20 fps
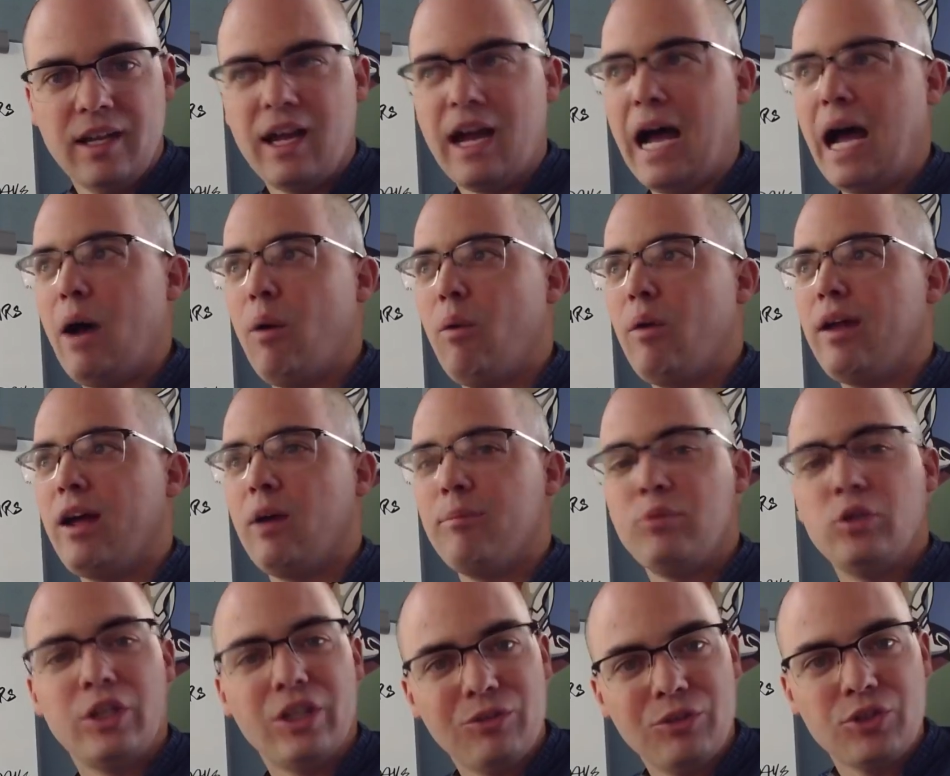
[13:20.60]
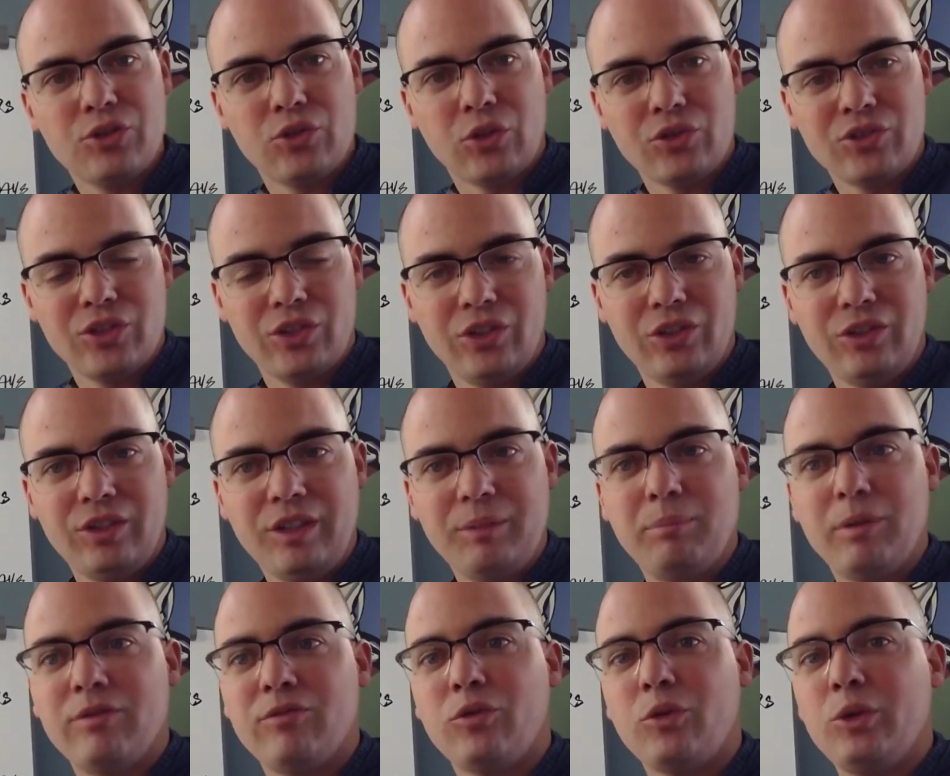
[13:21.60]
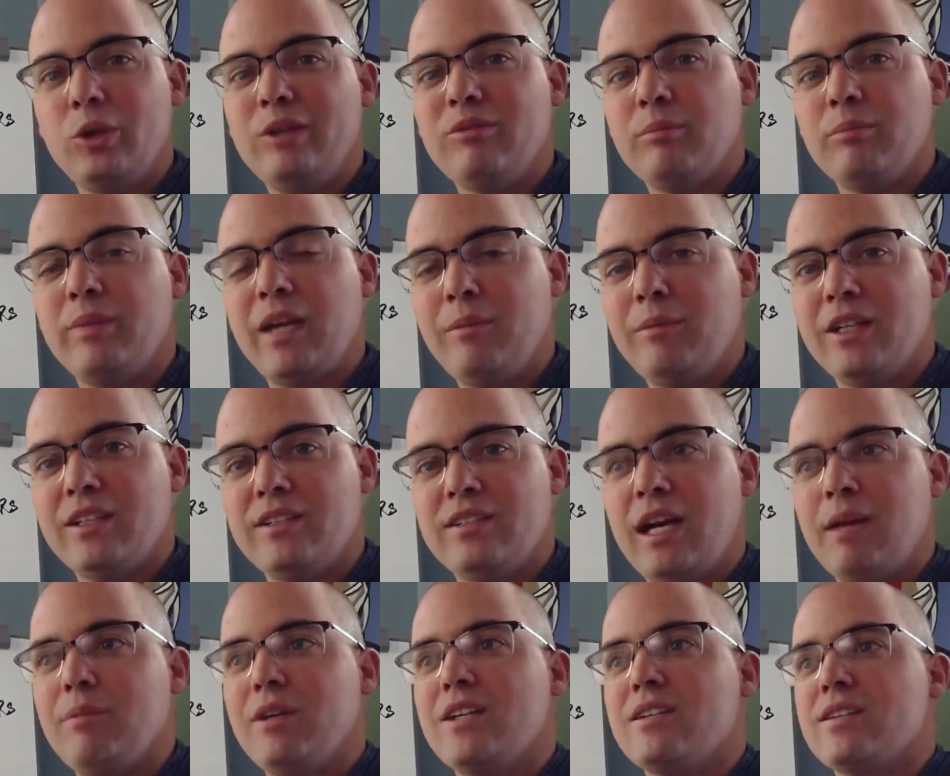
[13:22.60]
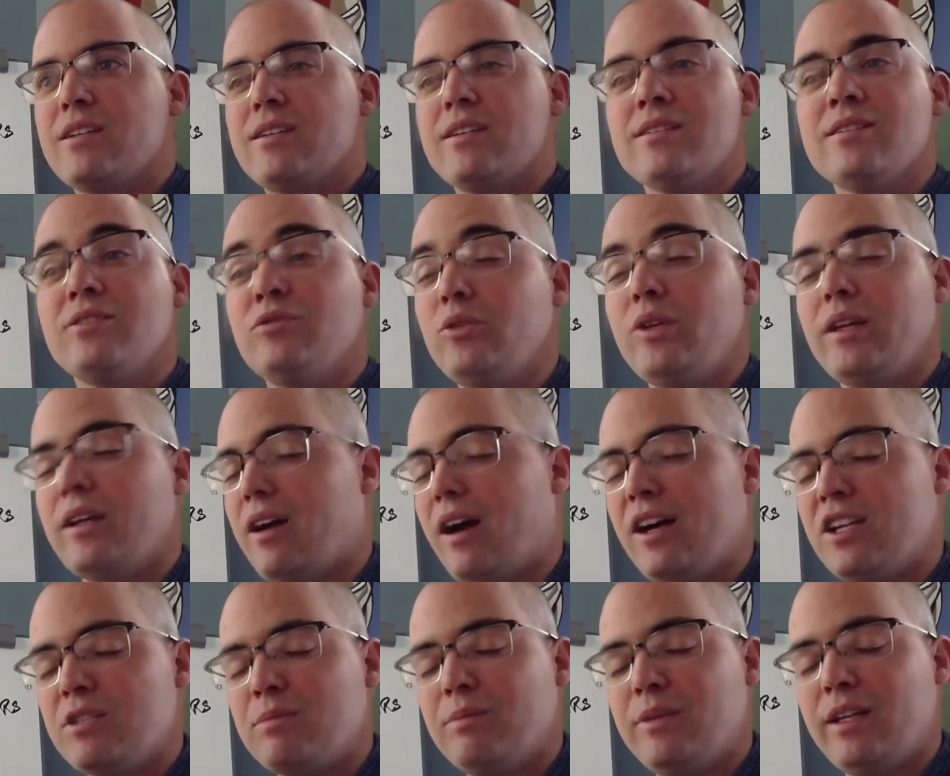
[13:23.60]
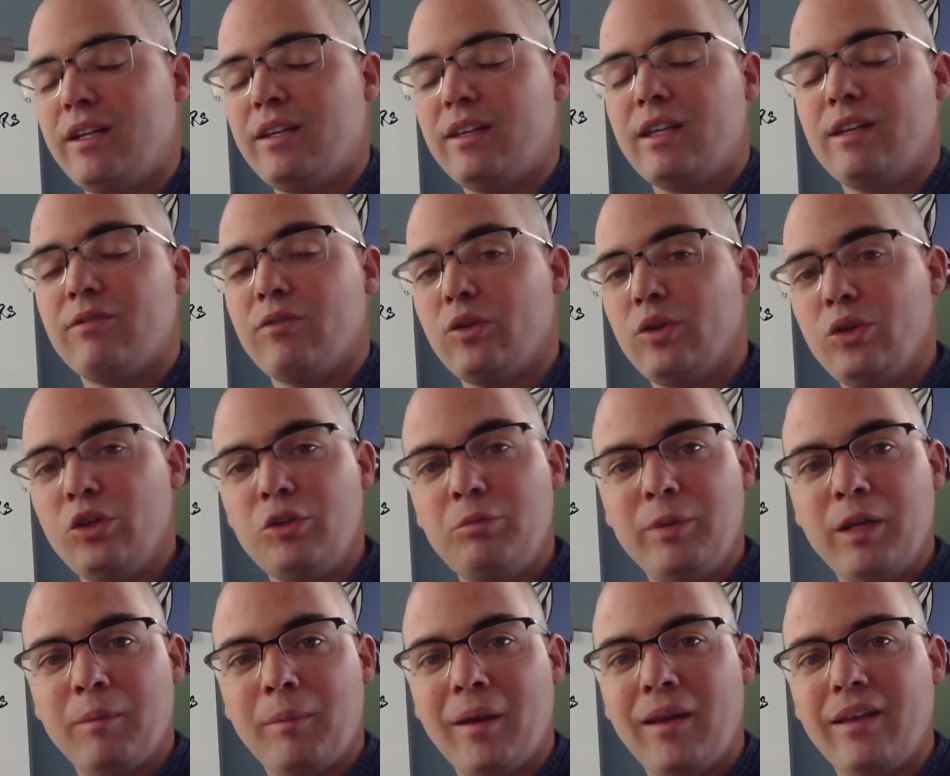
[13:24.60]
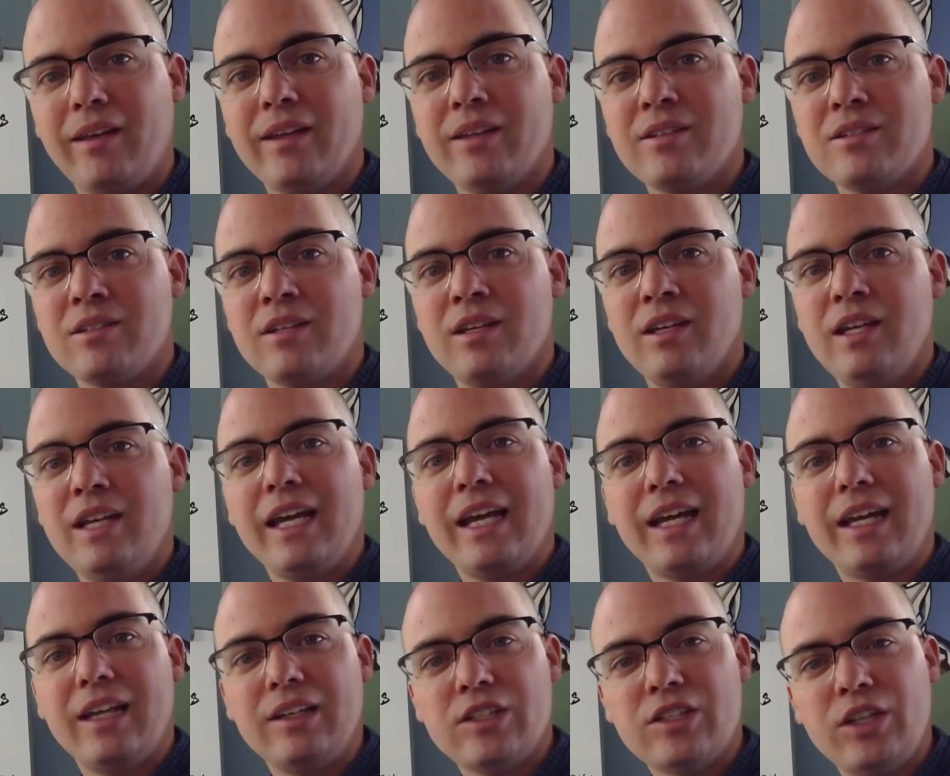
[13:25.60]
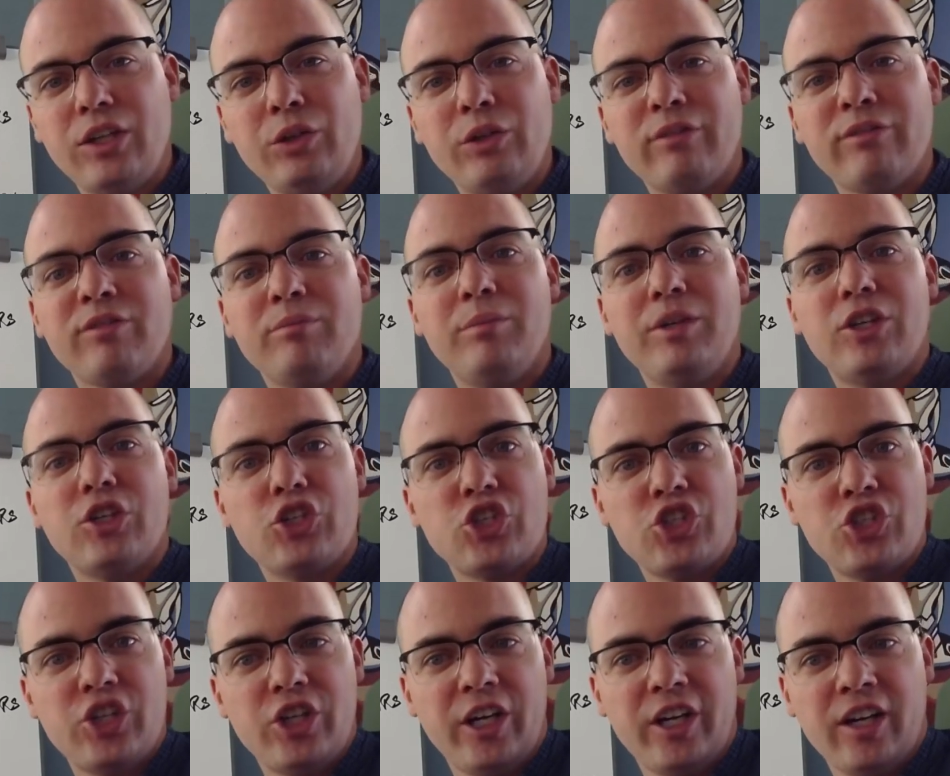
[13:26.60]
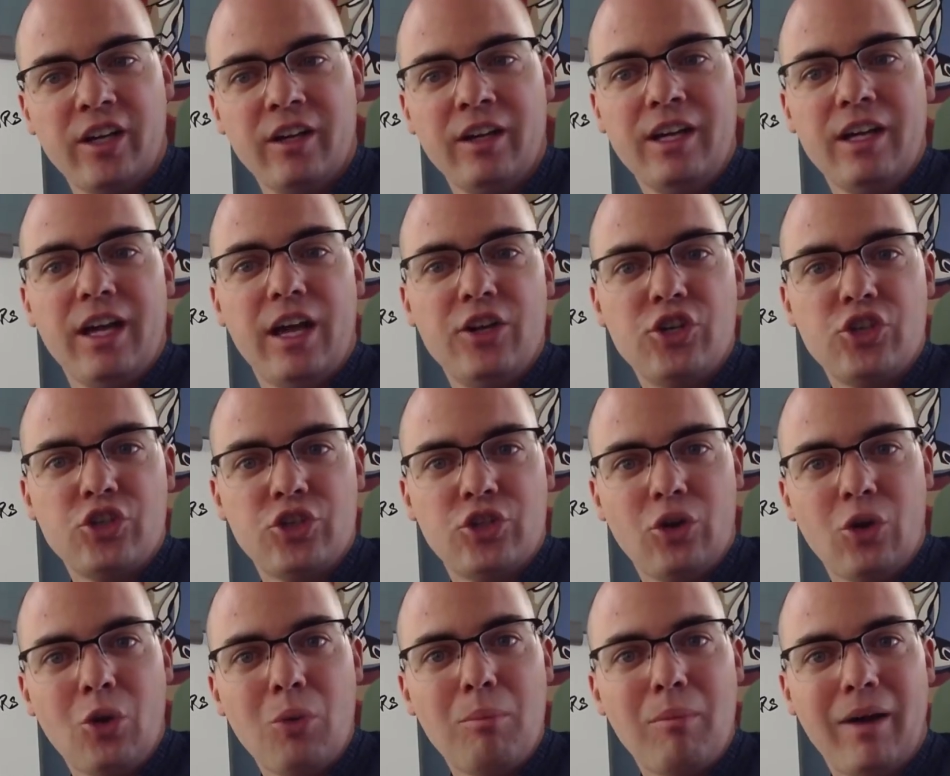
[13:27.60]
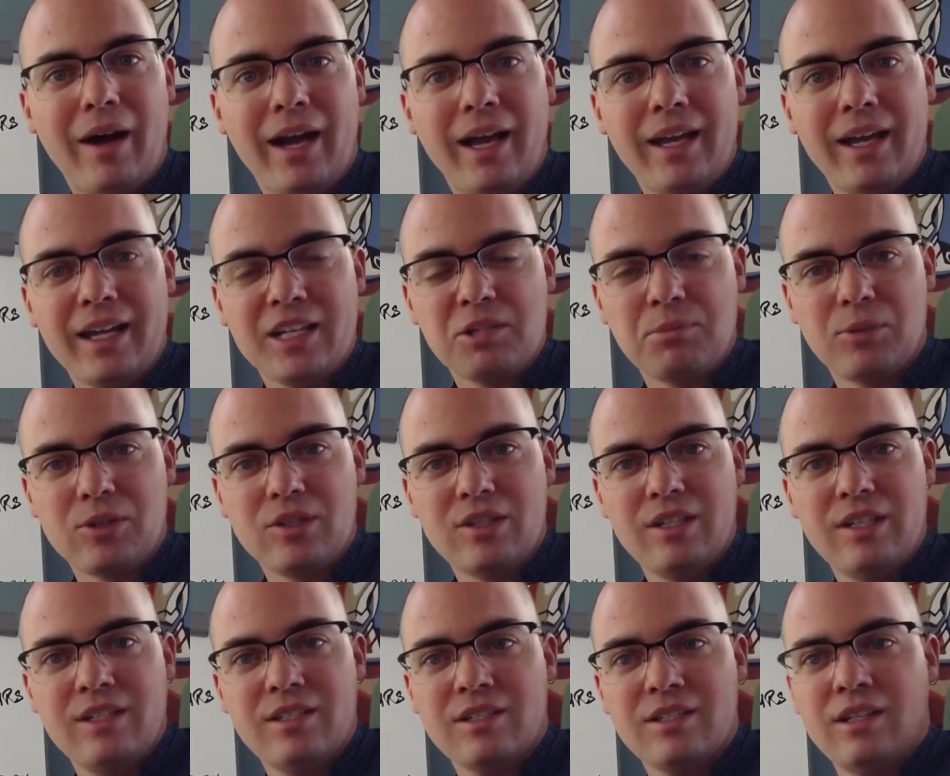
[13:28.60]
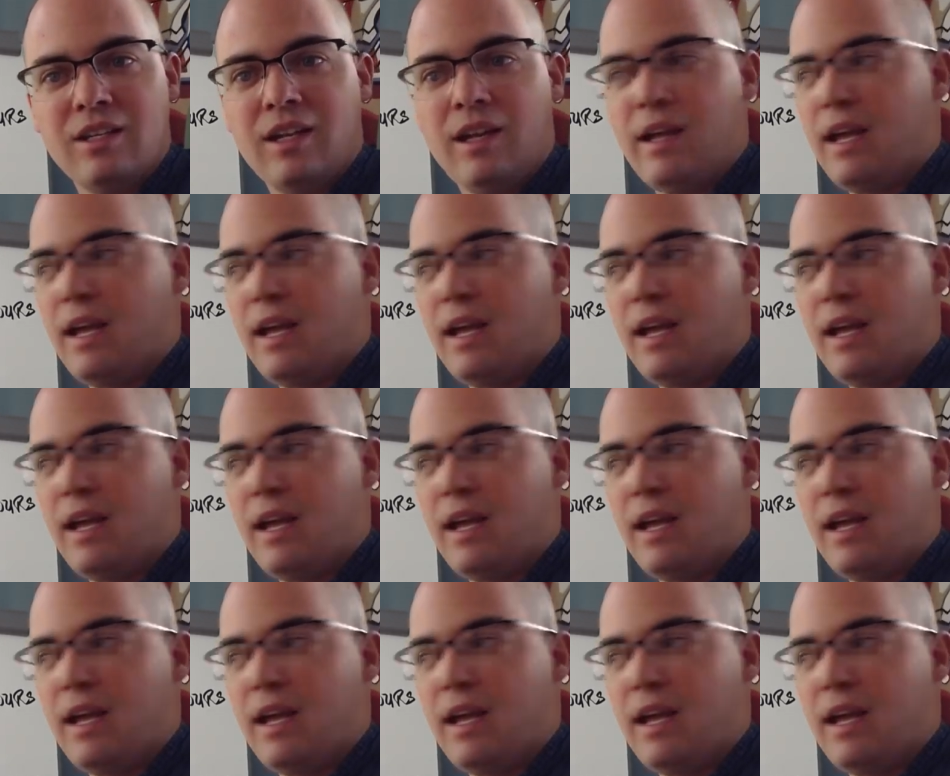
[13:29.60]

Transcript: I want to help you get results that you need before you even pay me a dime, because it doesn't really cost me anything for you to be on my list and continuing for me to share and show my expertise